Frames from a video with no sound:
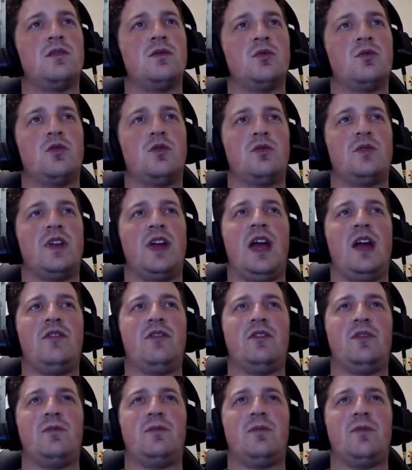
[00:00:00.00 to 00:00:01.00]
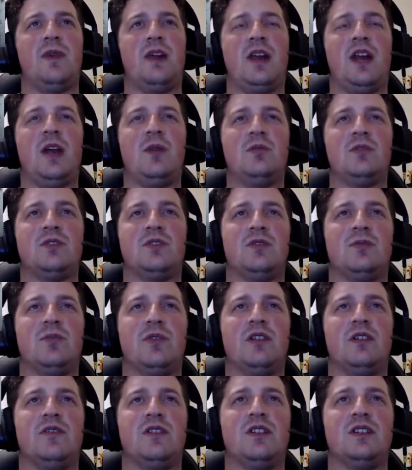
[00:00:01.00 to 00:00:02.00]
Well, they haven't been able to
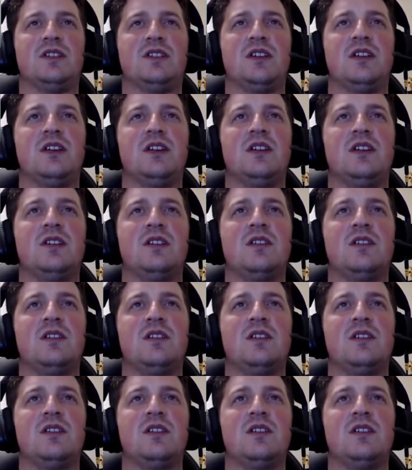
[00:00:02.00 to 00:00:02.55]
previously.